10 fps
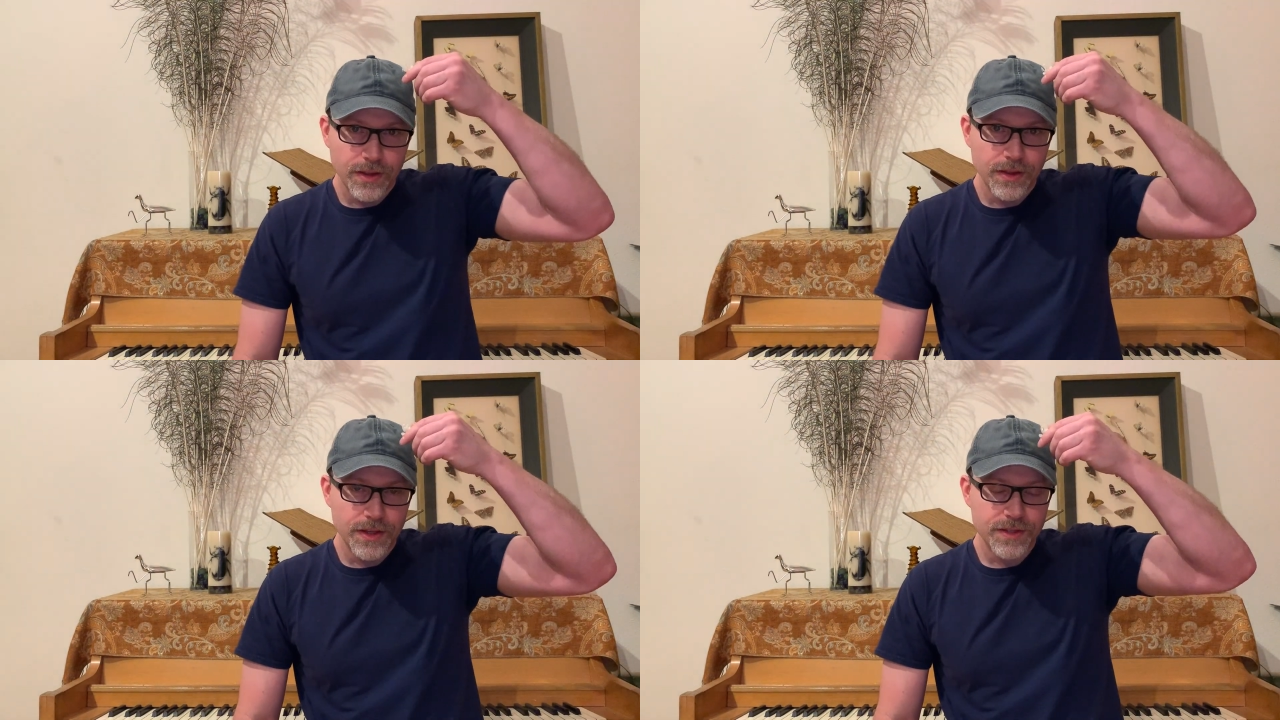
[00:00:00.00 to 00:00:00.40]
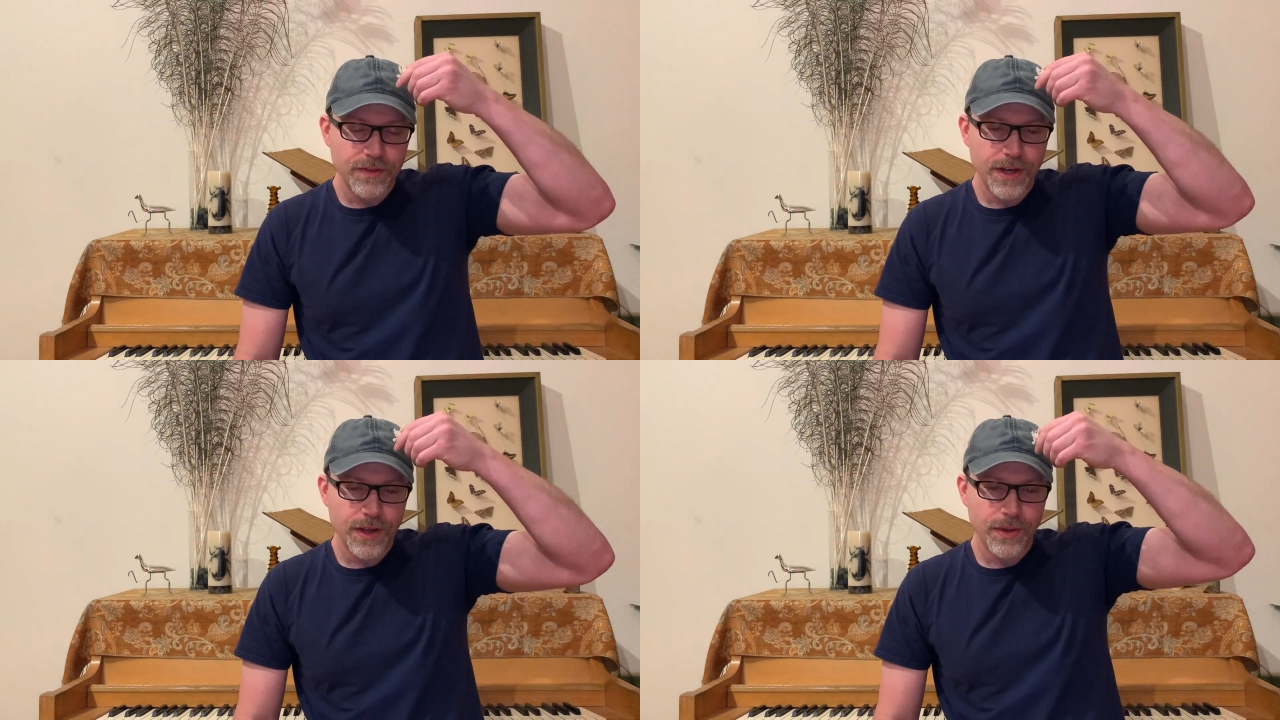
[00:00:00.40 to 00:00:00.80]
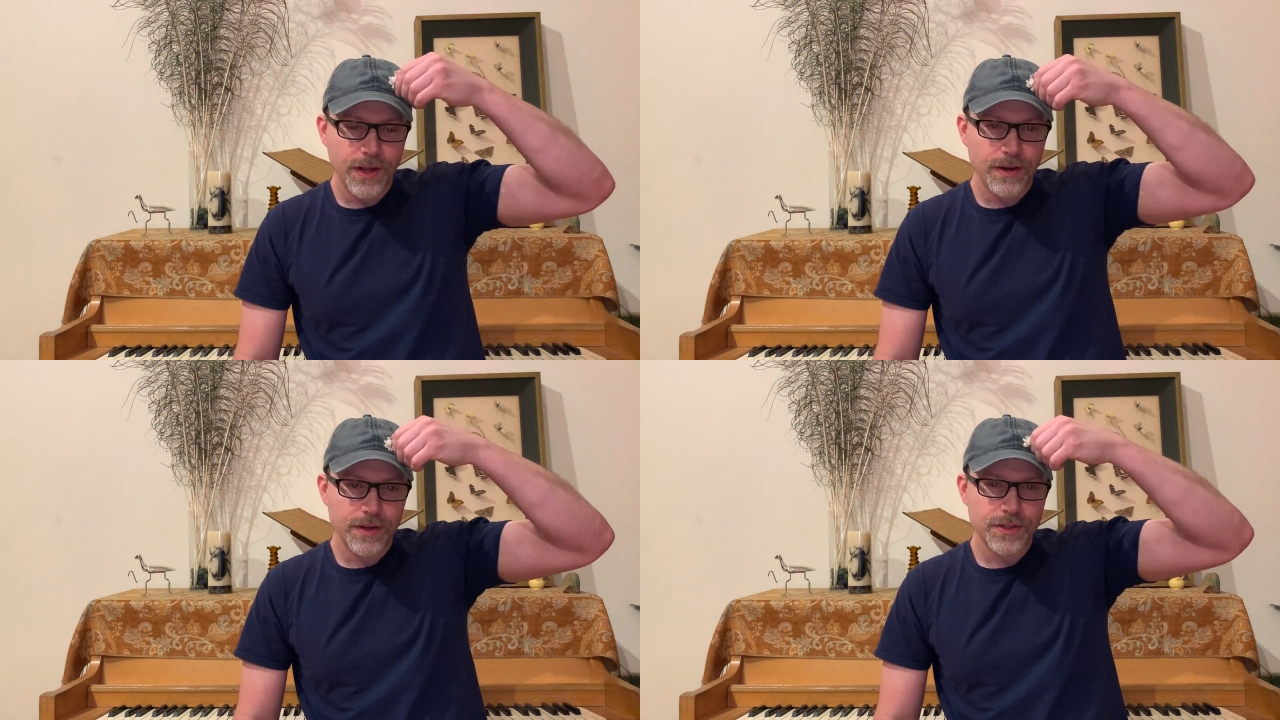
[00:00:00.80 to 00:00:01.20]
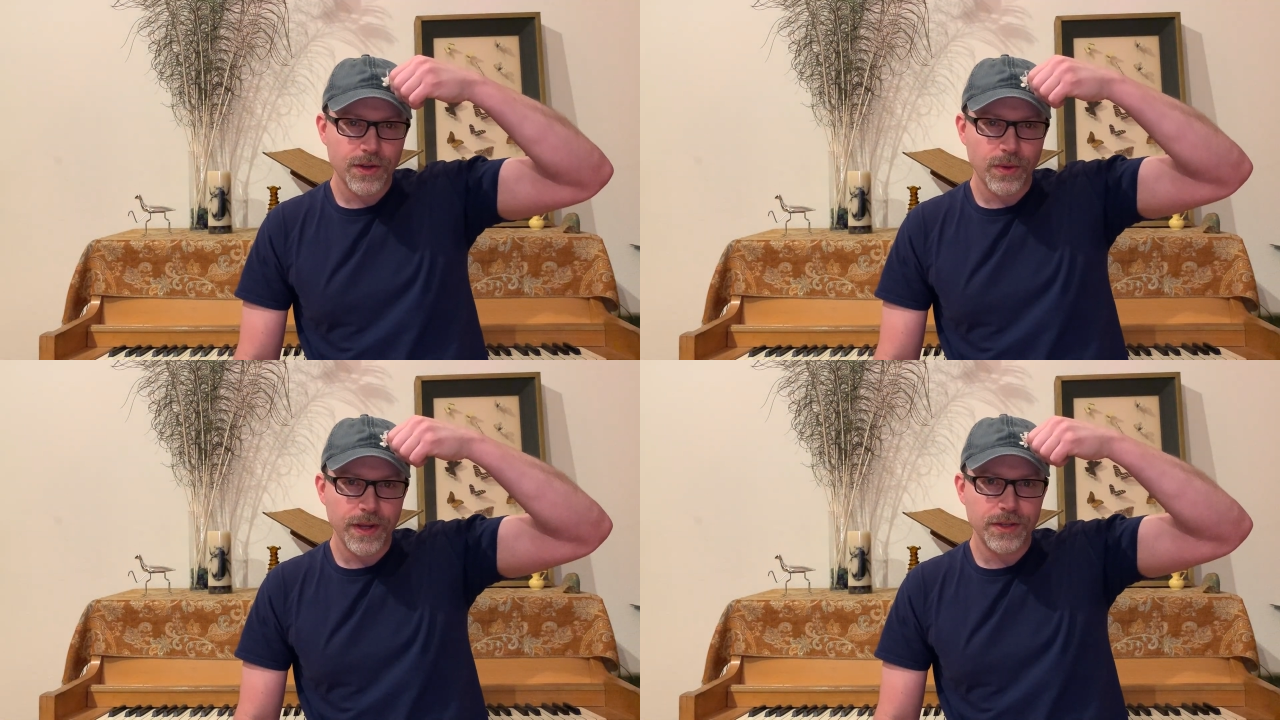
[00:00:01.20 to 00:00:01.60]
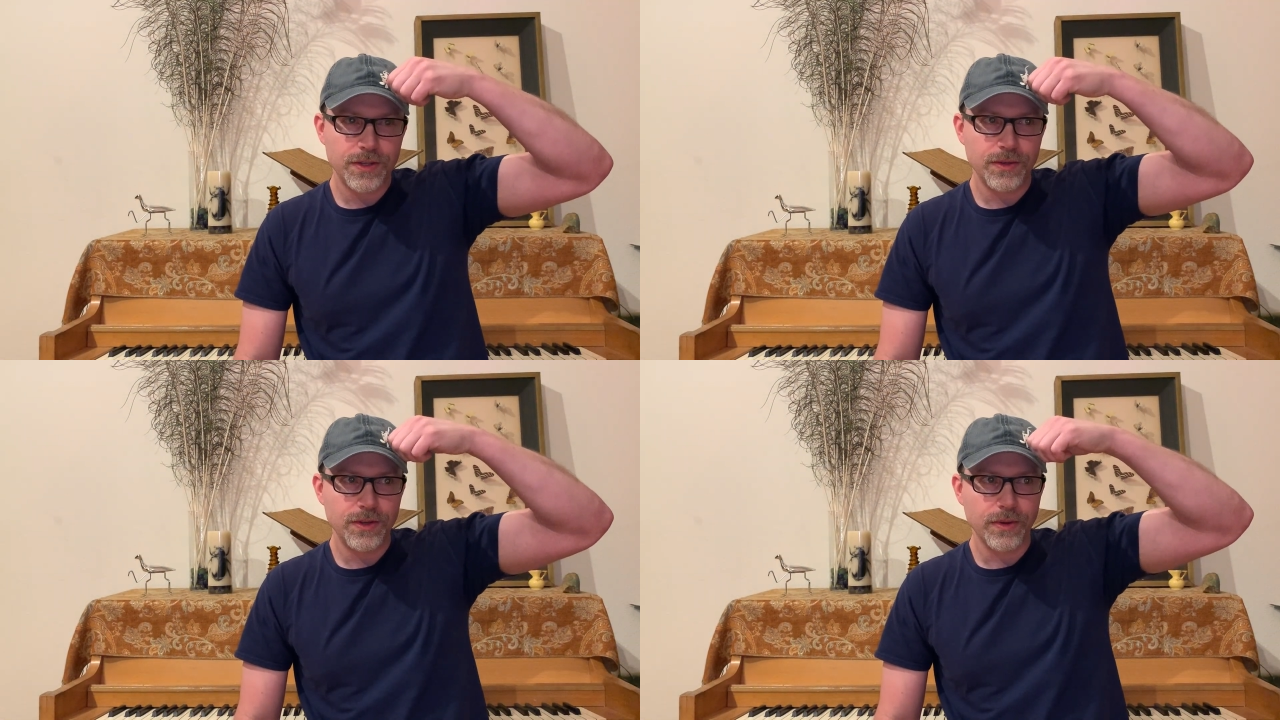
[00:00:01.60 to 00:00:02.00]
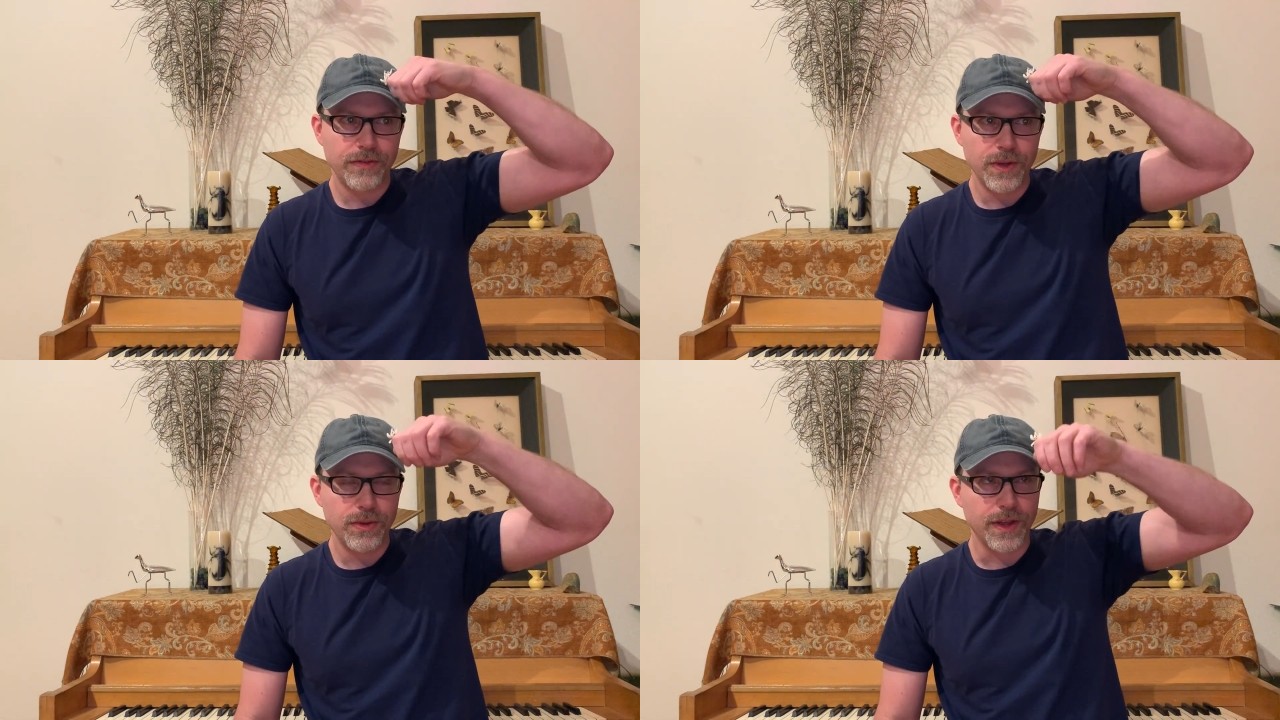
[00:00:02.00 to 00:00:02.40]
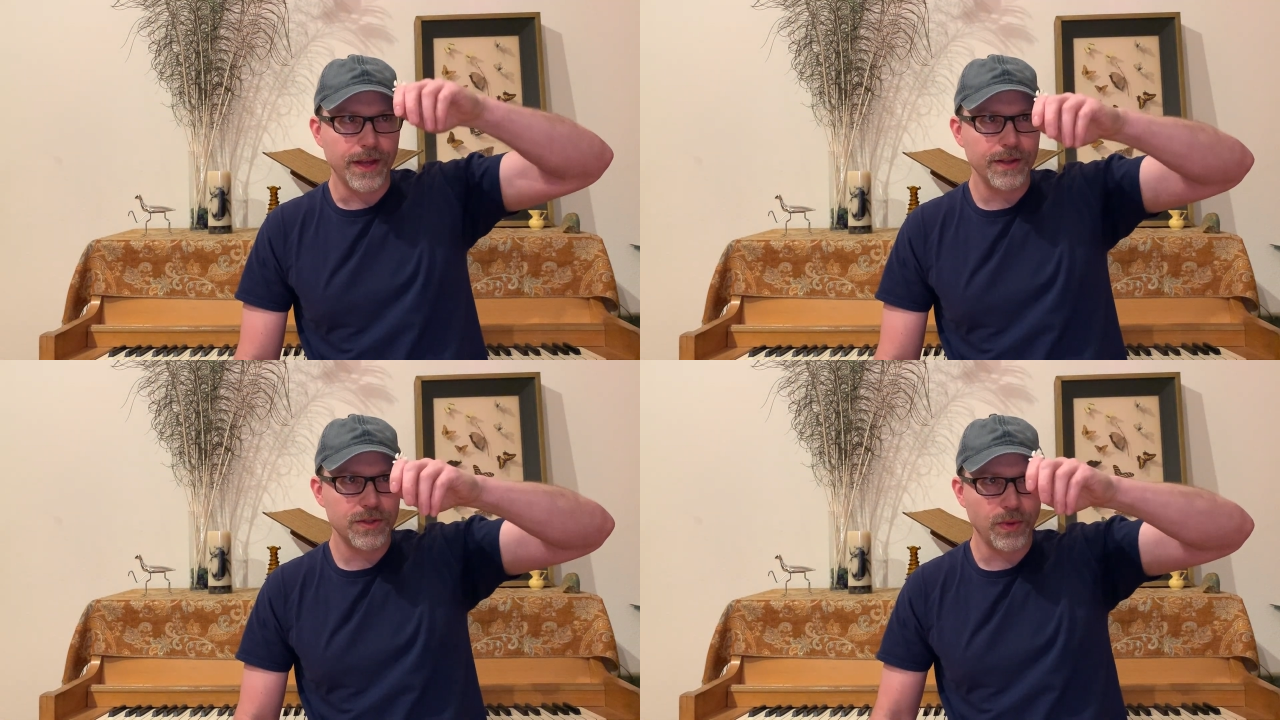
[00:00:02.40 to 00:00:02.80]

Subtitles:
this video here is going to do a few things.